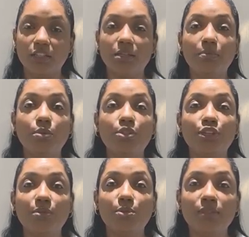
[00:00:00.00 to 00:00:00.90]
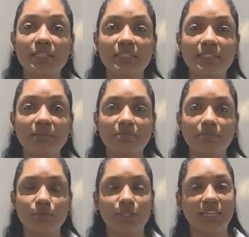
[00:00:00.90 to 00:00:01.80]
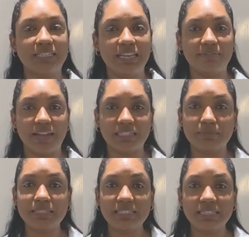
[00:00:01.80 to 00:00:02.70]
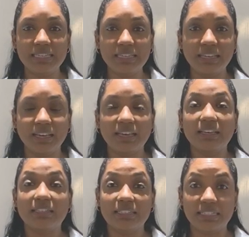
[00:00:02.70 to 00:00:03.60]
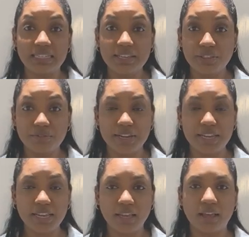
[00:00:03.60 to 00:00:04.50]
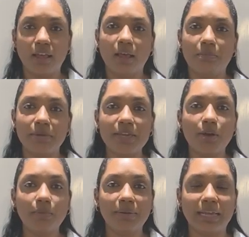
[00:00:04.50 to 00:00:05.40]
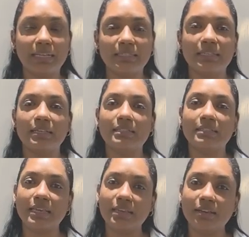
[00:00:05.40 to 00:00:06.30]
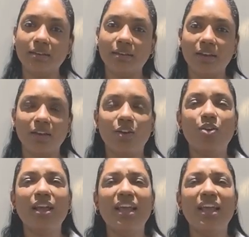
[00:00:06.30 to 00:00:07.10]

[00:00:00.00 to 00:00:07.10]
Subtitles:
To boost your immune system, you can take vitamin C, D3, B complex, zinc, or